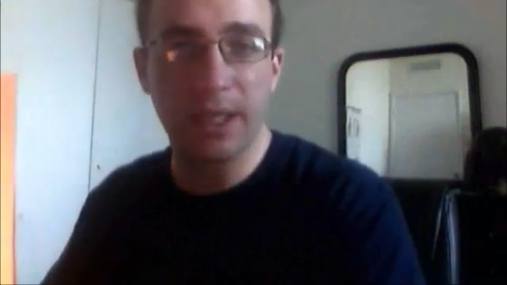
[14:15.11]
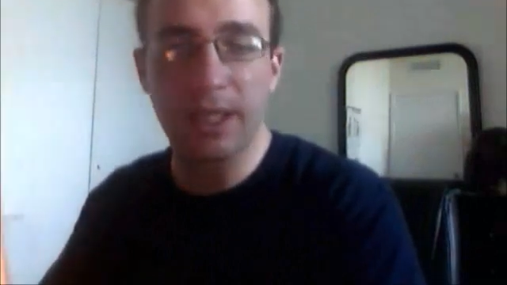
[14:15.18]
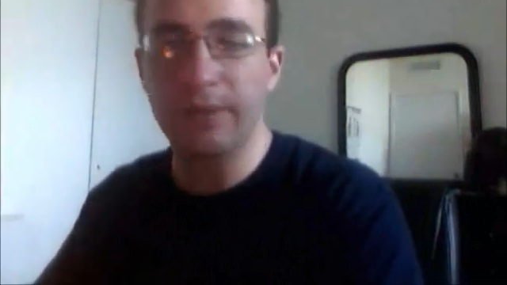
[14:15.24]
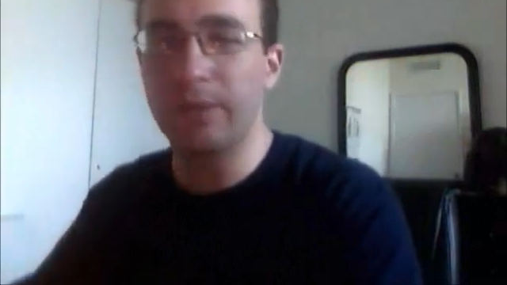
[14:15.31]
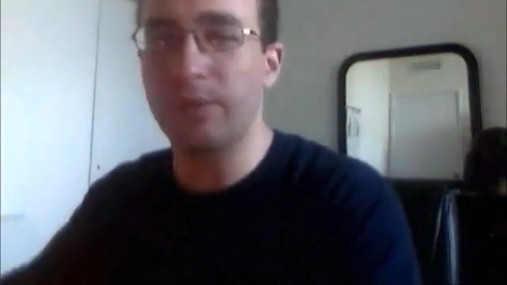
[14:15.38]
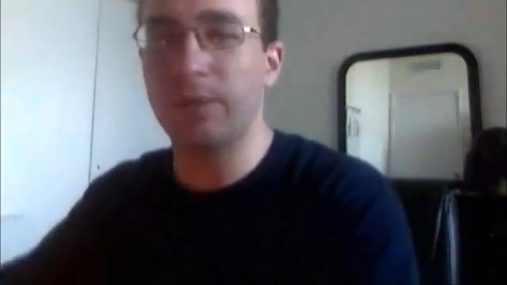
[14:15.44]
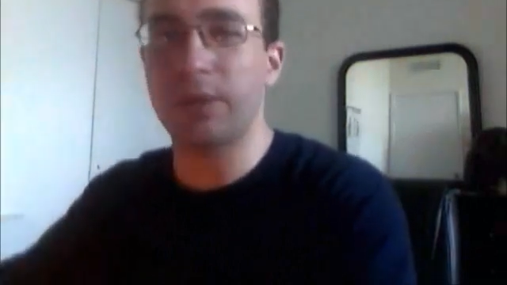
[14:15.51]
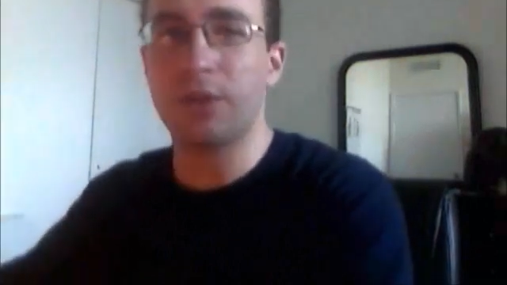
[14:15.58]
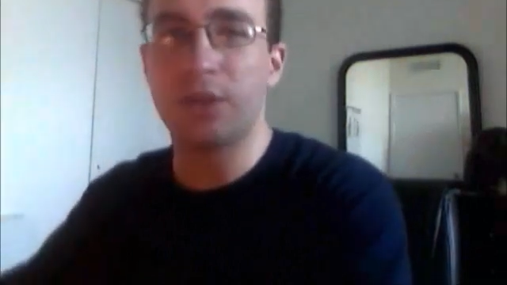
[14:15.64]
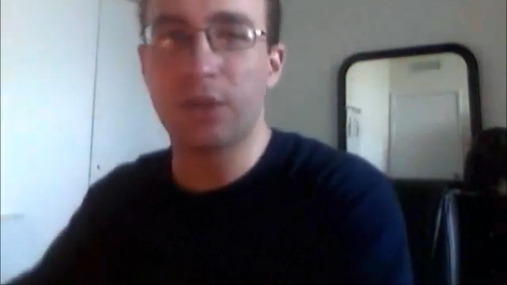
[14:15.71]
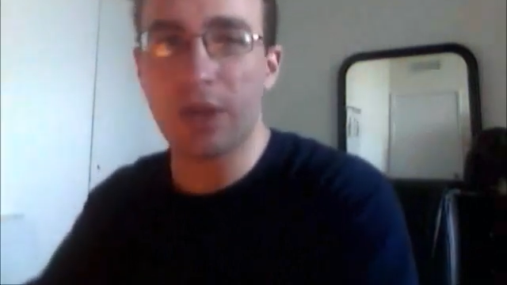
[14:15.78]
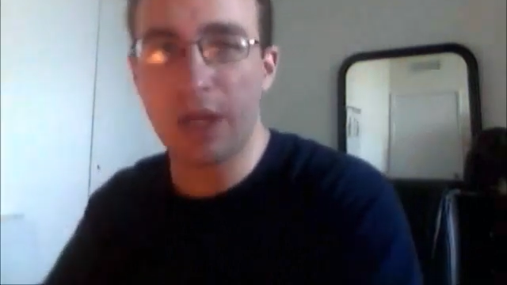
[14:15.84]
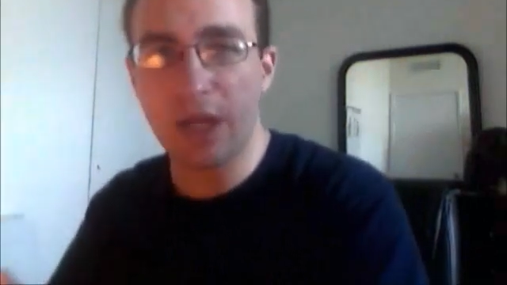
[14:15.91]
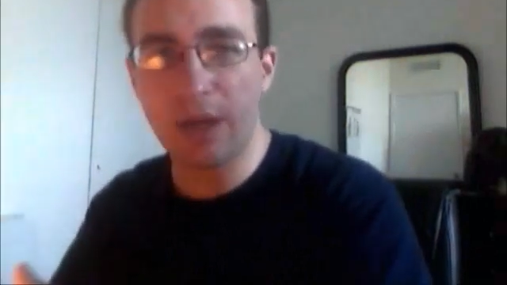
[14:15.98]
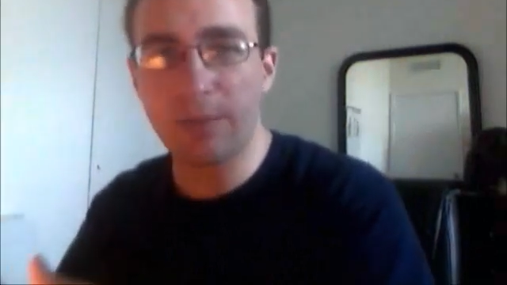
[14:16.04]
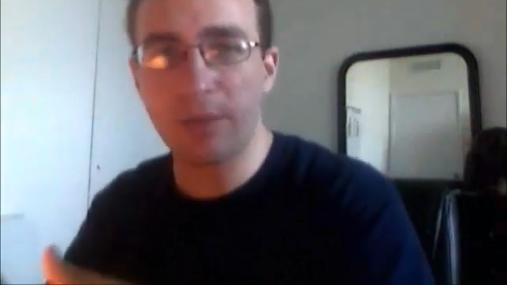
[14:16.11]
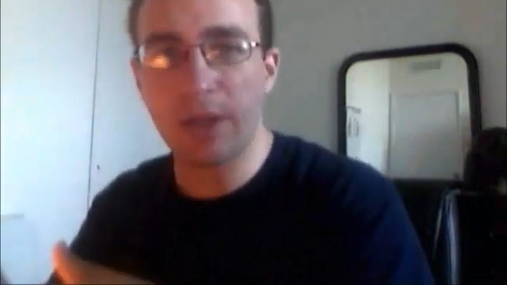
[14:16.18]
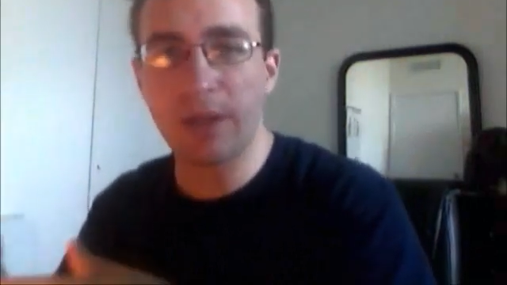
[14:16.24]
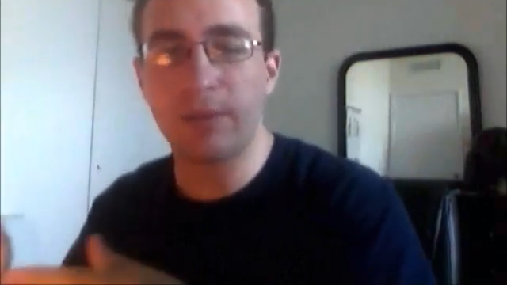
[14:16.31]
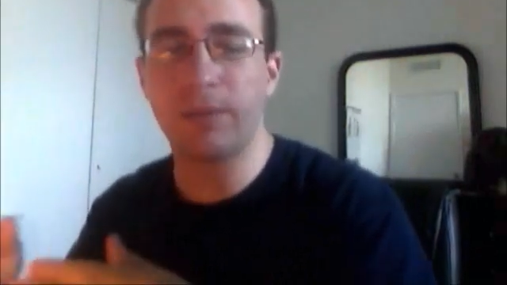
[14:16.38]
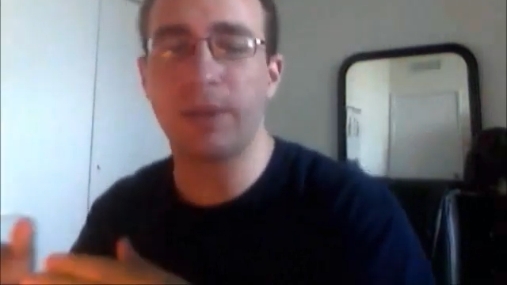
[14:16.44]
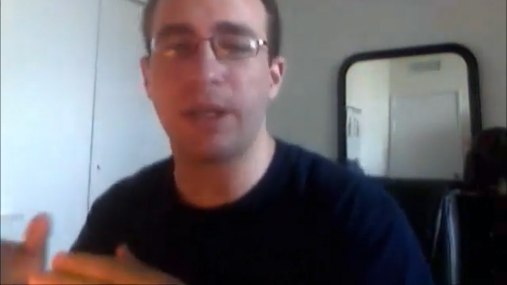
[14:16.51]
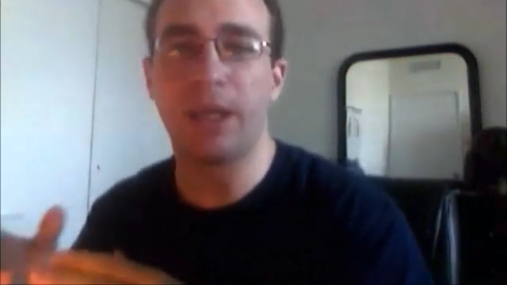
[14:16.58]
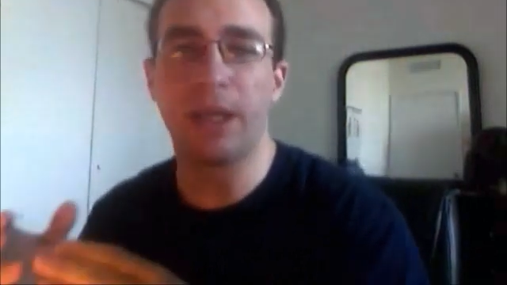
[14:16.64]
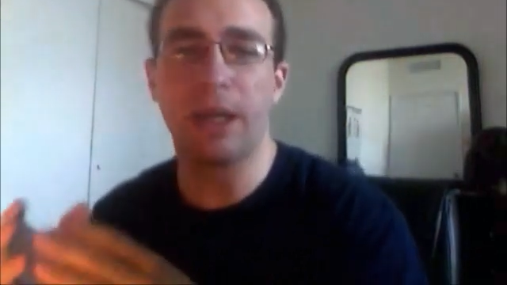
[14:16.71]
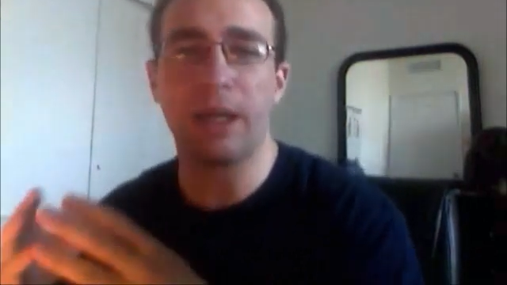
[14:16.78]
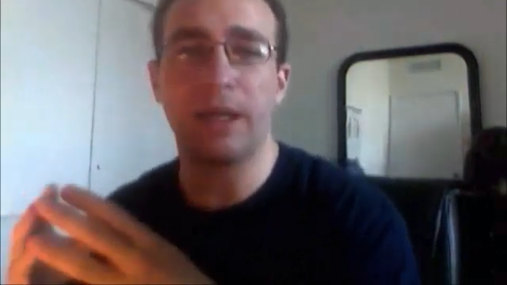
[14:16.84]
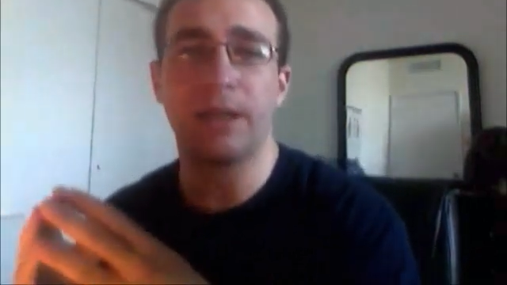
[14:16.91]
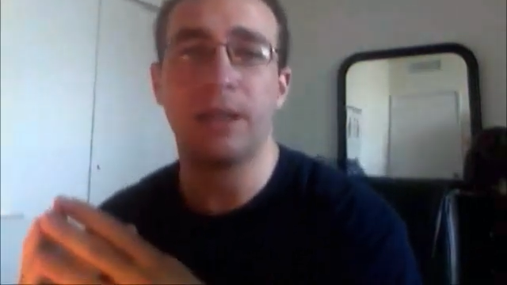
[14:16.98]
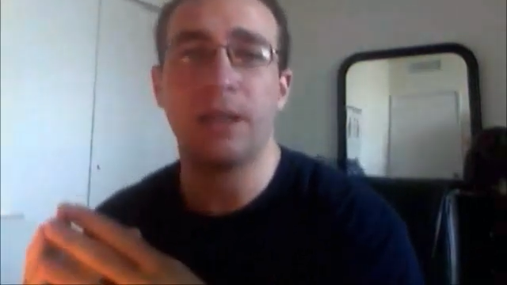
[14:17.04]
Everyone's job, right? We
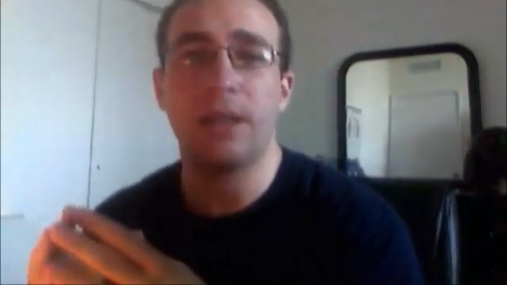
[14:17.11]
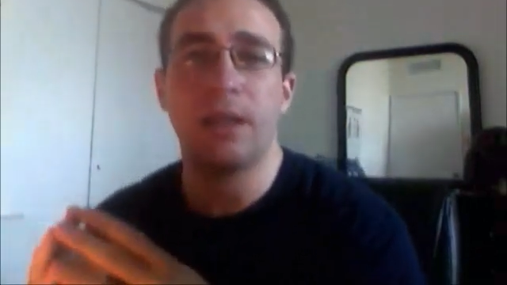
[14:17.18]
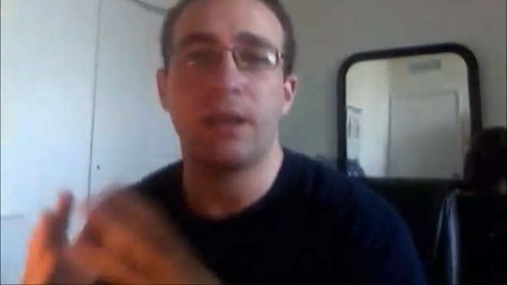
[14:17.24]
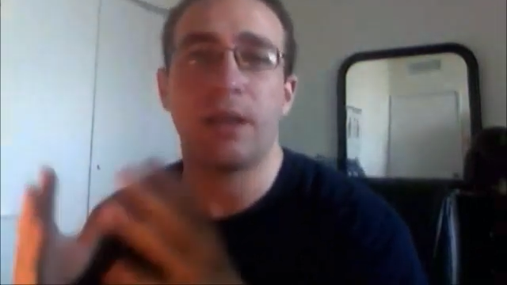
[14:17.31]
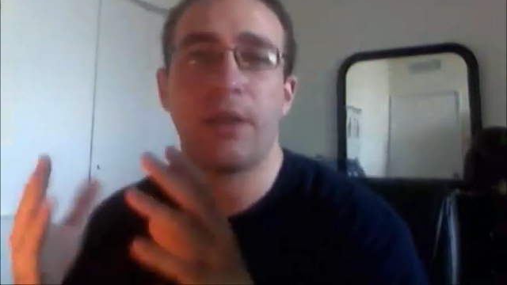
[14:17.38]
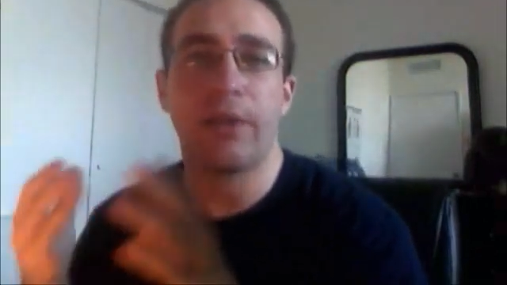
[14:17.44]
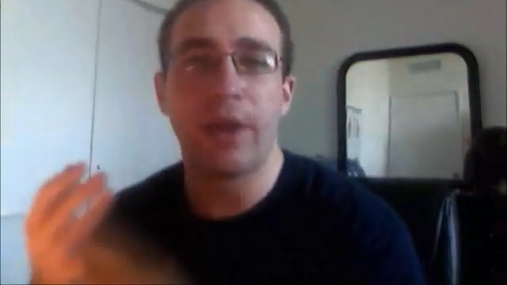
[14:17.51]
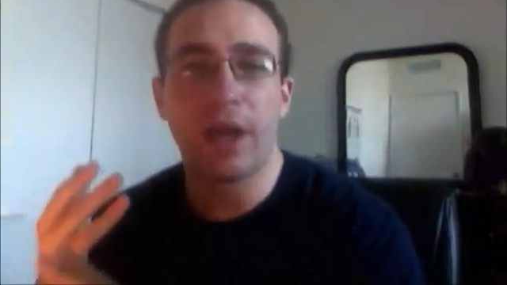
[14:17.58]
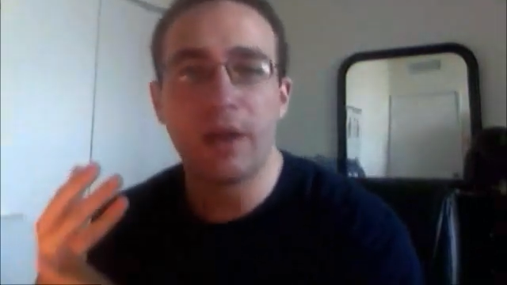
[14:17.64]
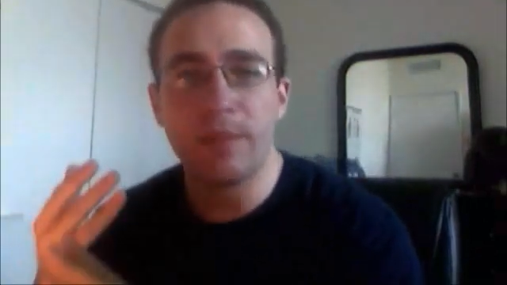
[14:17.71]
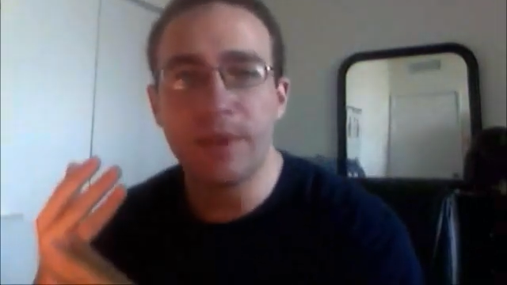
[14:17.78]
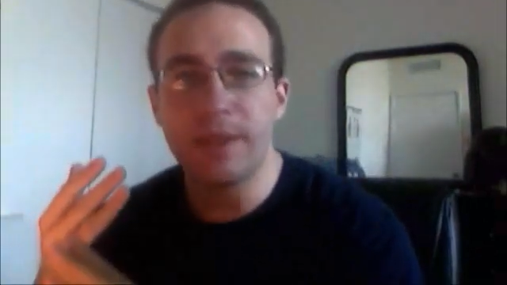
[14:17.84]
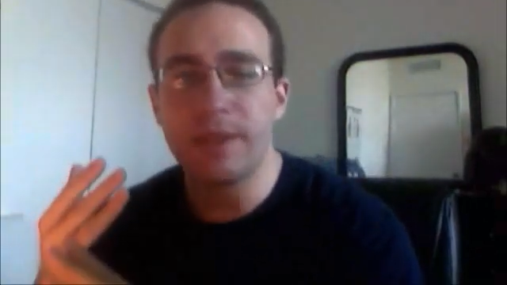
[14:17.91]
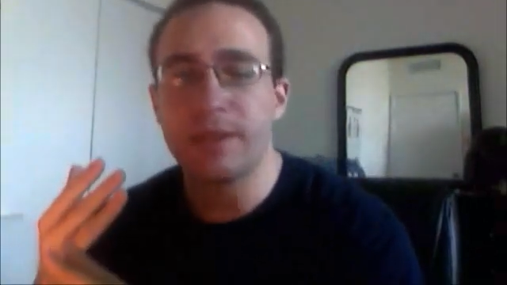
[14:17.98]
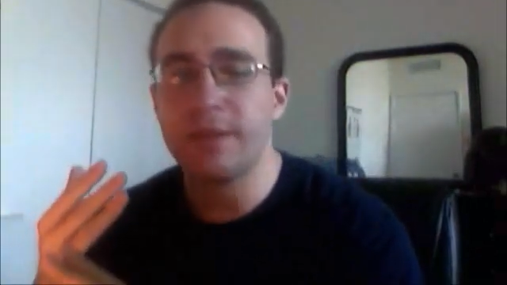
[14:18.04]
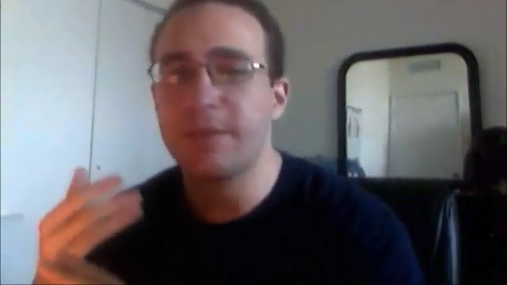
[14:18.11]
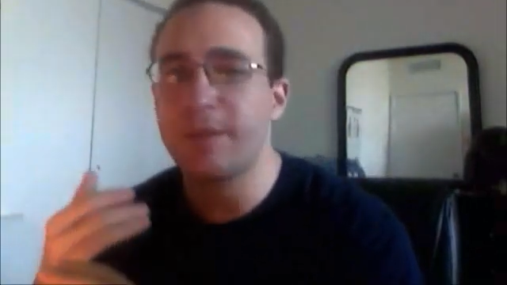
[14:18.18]
had the thalamus,